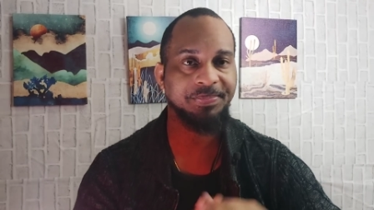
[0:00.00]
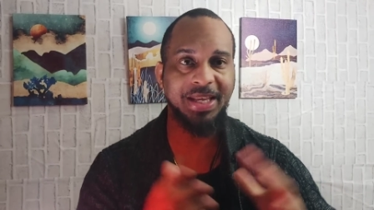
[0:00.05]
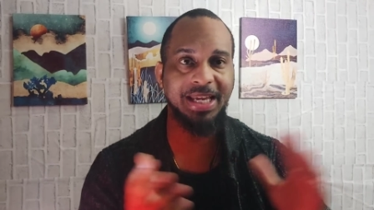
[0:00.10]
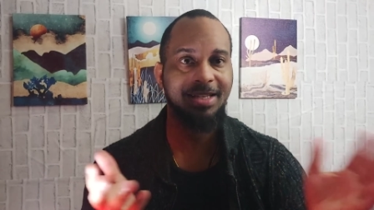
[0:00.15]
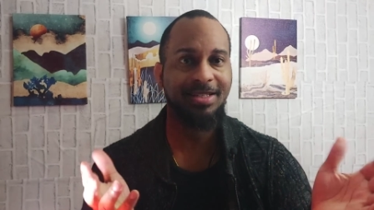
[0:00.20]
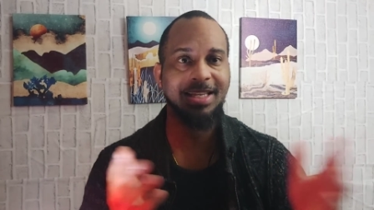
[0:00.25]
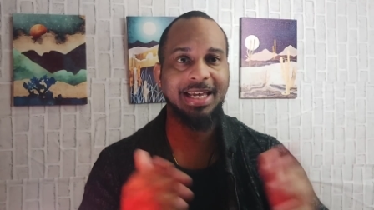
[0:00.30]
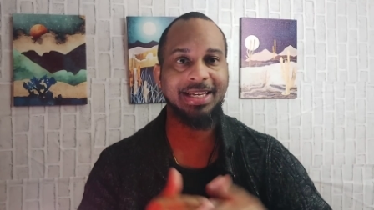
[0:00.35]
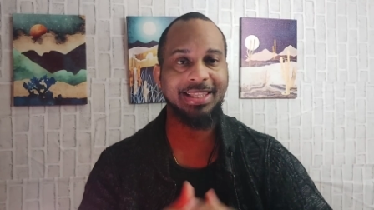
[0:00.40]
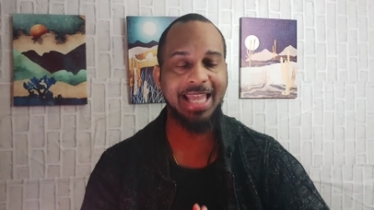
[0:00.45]

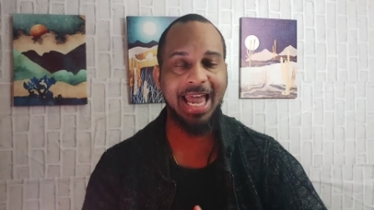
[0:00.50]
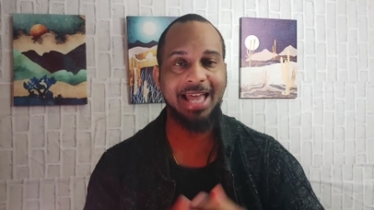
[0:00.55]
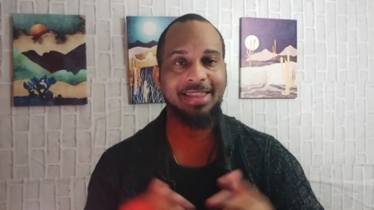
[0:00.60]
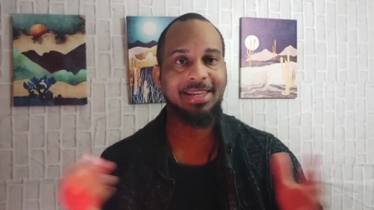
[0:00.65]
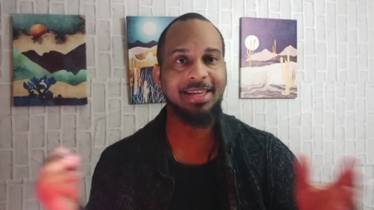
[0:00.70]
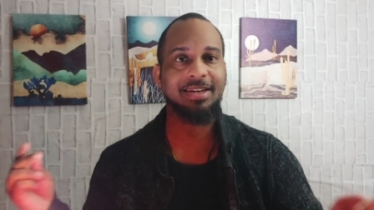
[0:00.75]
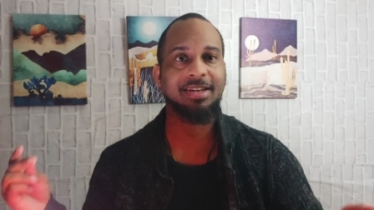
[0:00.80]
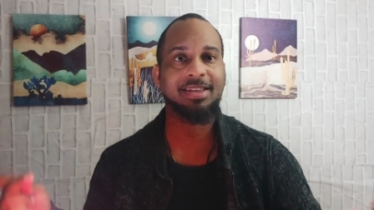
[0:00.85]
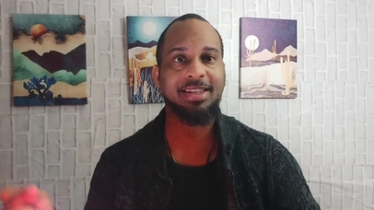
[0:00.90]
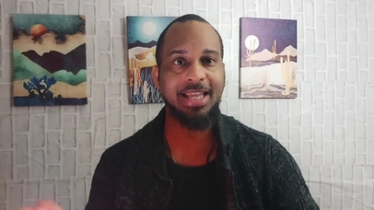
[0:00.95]
things like that,
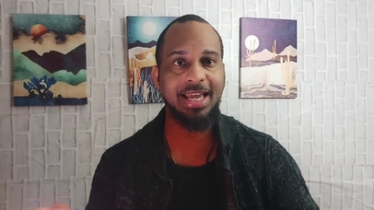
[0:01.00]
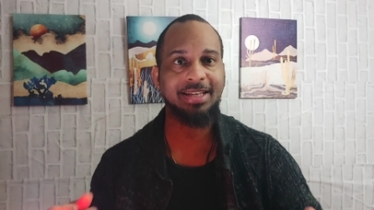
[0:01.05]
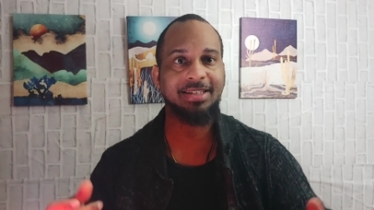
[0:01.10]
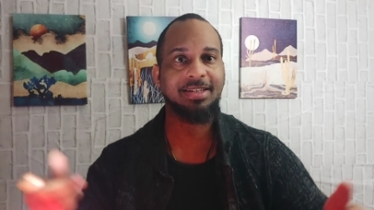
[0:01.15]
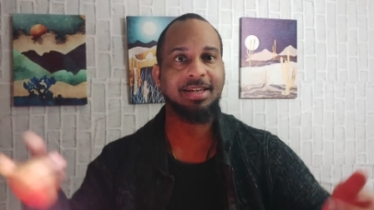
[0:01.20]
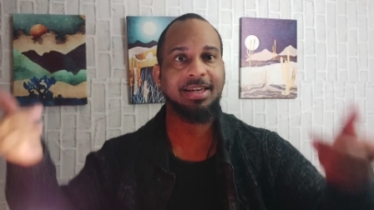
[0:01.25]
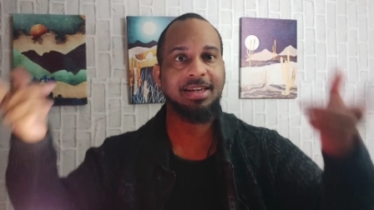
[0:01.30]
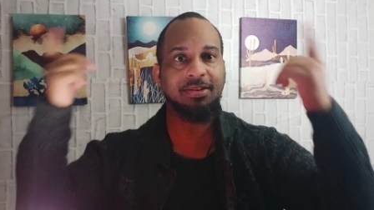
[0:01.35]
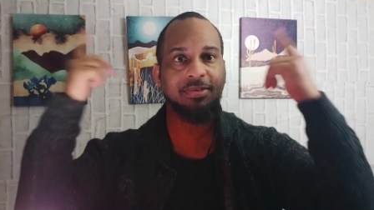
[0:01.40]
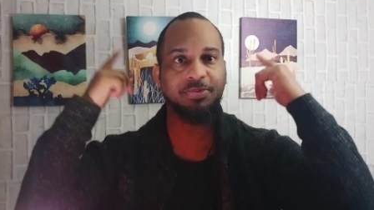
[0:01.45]
then led
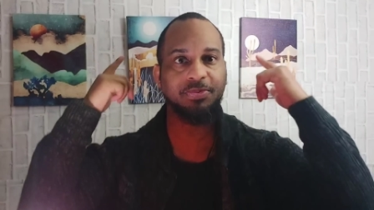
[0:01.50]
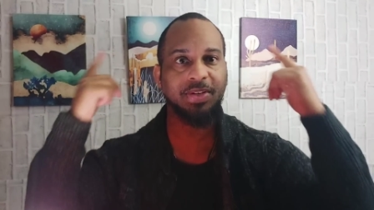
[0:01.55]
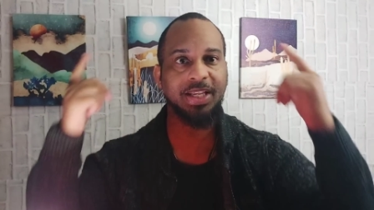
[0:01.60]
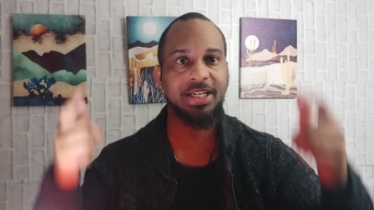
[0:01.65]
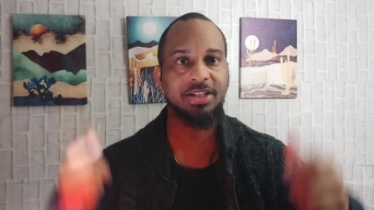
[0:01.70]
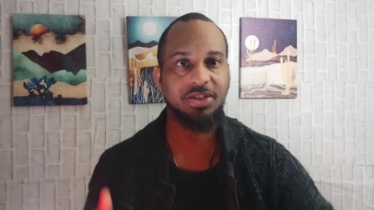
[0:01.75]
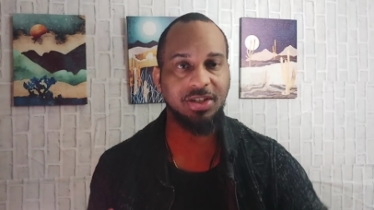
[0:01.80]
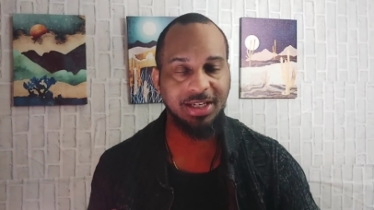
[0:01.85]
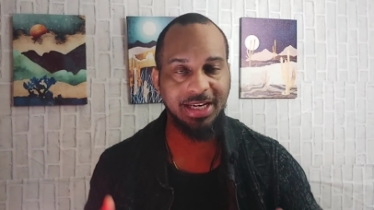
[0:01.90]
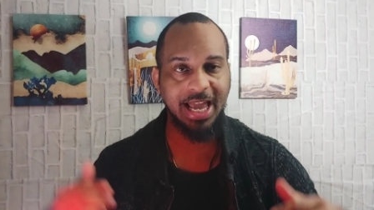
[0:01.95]
to
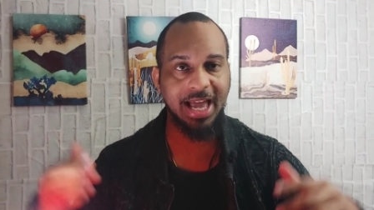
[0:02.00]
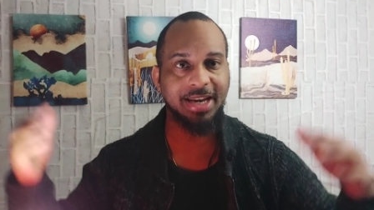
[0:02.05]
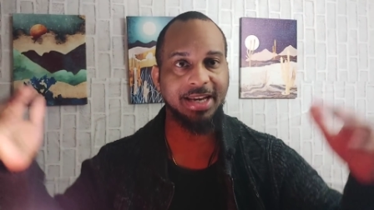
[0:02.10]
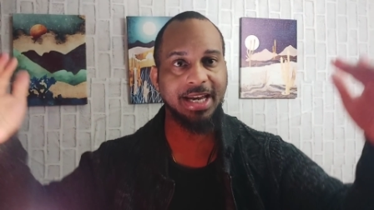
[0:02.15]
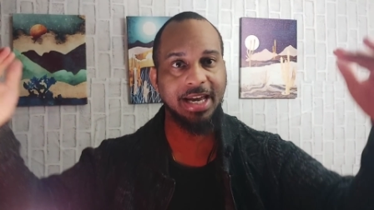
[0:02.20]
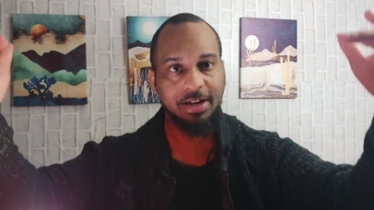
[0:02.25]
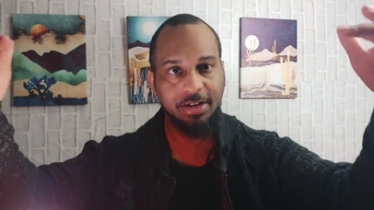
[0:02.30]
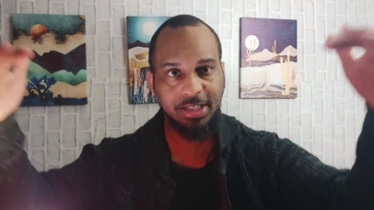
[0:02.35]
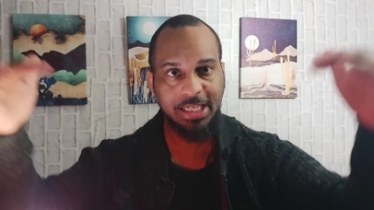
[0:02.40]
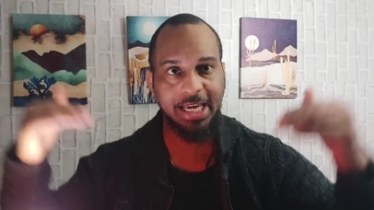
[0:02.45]
inflation. Now they
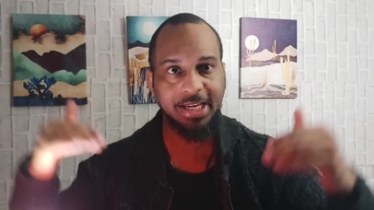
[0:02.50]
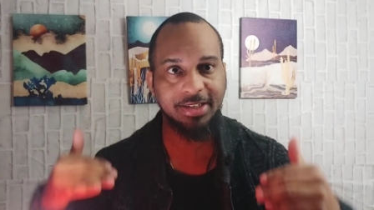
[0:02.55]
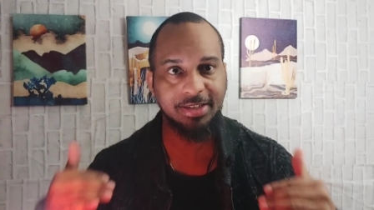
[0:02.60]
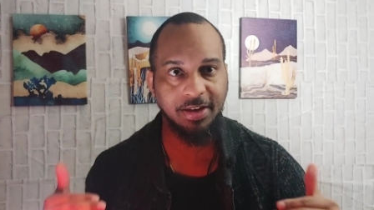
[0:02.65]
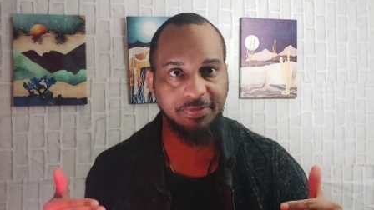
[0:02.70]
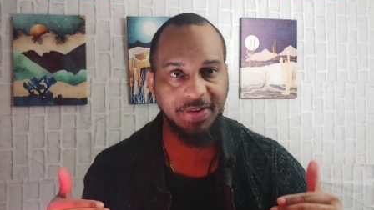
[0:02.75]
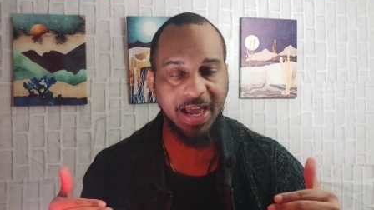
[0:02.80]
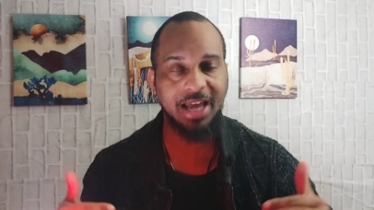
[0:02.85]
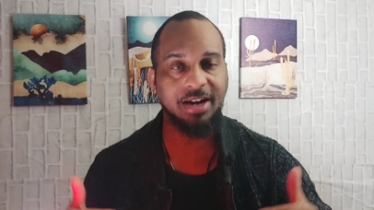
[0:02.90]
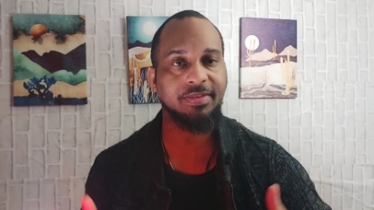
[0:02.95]
got to take
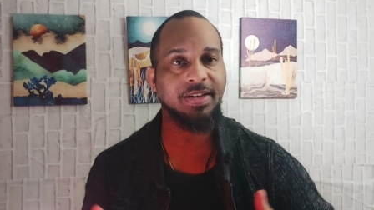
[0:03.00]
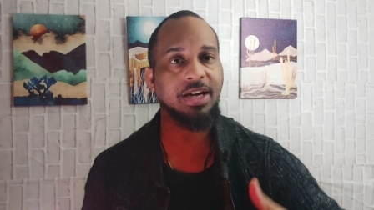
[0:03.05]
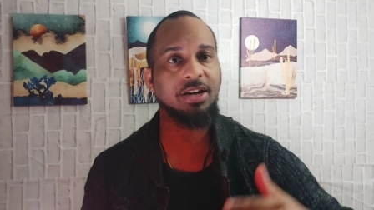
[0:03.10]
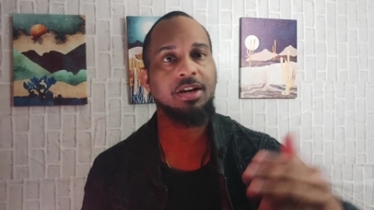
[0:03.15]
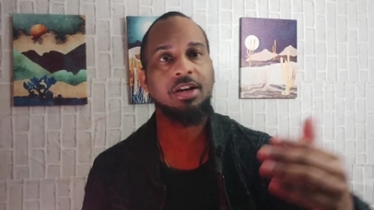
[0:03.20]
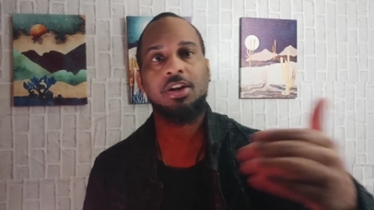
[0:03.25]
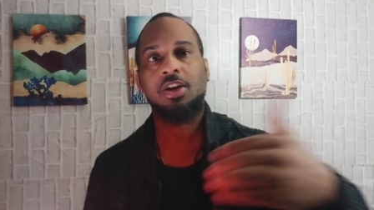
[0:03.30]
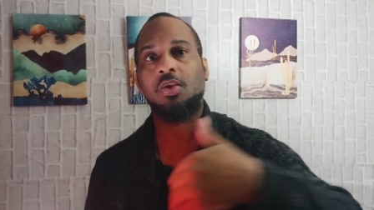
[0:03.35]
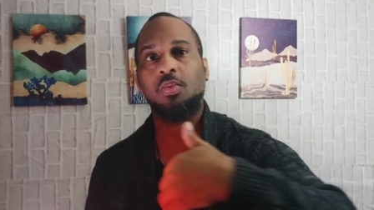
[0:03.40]
stuff out of there.